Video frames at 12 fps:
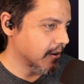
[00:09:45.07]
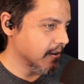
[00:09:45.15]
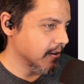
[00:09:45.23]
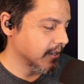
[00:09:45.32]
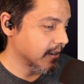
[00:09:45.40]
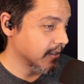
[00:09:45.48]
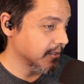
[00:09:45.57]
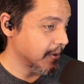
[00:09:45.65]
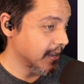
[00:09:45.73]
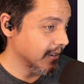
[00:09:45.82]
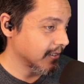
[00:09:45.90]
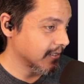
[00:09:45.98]
art
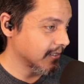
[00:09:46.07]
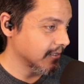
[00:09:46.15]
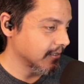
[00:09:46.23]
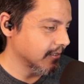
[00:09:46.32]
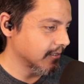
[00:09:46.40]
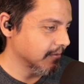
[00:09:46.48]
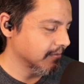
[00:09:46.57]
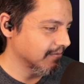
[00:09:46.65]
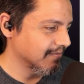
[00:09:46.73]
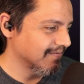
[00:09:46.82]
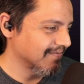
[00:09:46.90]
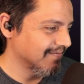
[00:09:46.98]
cosmetics. Oh,
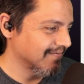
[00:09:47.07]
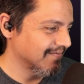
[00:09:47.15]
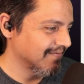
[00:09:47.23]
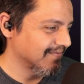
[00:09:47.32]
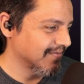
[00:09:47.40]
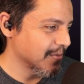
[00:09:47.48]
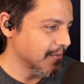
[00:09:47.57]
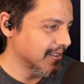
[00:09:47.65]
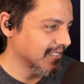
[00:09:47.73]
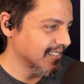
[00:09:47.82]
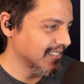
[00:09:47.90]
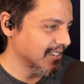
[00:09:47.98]
for
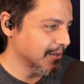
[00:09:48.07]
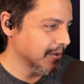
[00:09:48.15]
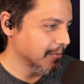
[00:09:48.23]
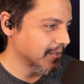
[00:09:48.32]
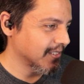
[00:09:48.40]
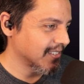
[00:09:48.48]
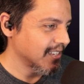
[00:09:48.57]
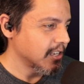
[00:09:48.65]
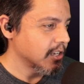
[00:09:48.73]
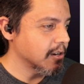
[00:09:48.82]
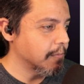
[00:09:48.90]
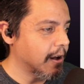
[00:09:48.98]
monetization purposes.
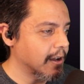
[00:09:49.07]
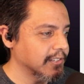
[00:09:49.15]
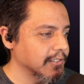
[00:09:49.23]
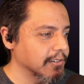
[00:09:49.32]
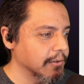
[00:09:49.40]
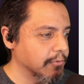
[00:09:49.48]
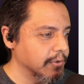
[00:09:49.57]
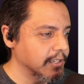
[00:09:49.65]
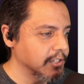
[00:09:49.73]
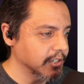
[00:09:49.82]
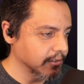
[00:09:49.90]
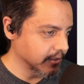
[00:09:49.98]
Compositor,
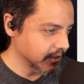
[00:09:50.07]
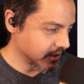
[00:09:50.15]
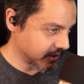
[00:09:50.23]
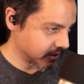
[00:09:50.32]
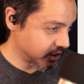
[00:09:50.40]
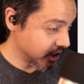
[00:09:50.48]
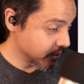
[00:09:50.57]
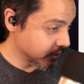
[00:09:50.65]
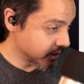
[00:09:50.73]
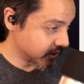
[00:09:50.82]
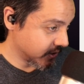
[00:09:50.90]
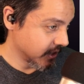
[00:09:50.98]
3D
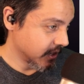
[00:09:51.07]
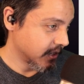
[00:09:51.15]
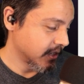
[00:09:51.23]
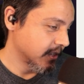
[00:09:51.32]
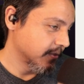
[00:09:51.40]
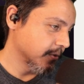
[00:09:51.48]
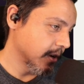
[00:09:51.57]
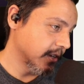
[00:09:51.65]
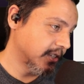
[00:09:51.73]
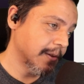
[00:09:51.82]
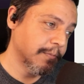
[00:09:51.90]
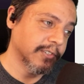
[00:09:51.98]
generalist,
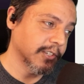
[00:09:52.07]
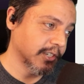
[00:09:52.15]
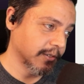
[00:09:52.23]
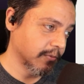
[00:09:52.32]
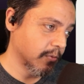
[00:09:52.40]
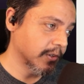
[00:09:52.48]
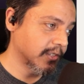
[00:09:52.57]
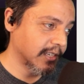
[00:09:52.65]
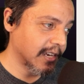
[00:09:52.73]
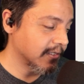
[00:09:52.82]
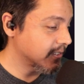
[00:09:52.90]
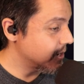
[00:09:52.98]
a temp position. Once
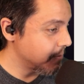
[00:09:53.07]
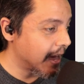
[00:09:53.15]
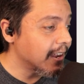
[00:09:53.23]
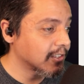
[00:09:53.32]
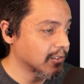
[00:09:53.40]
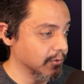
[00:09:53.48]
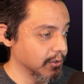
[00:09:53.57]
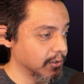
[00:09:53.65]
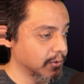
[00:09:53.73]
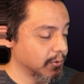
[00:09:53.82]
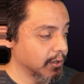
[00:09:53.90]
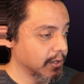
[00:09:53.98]
again, cinematics
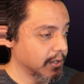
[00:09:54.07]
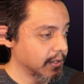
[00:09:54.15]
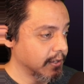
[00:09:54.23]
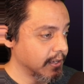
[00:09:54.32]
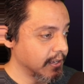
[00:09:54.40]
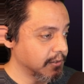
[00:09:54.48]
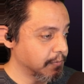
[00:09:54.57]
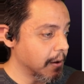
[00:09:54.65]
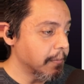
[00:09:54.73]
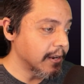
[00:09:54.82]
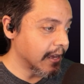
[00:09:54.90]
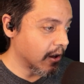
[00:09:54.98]
crew is
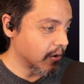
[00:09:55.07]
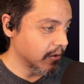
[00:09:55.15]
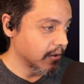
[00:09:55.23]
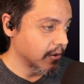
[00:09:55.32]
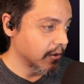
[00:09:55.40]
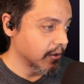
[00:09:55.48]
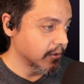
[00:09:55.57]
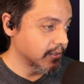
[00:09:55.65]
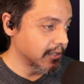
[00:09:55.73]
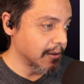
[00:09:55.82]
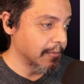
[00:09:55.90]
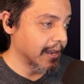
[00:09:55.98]
pumping out
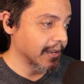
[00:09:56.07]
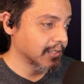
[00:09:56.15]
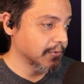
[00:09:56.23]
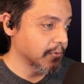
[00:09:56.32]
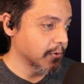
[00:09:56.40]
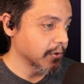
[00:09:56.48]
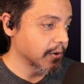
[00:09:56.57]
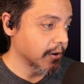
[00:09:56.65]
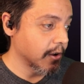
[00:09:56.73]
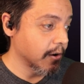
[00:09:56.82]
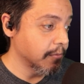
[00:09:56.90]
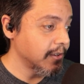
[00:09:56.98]
cinematics for
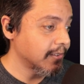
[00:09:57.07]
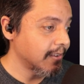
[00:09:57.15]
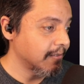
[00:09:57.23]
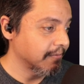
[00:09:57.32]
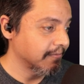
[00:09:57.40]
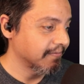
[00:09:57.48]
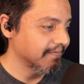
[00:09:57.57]
a reason.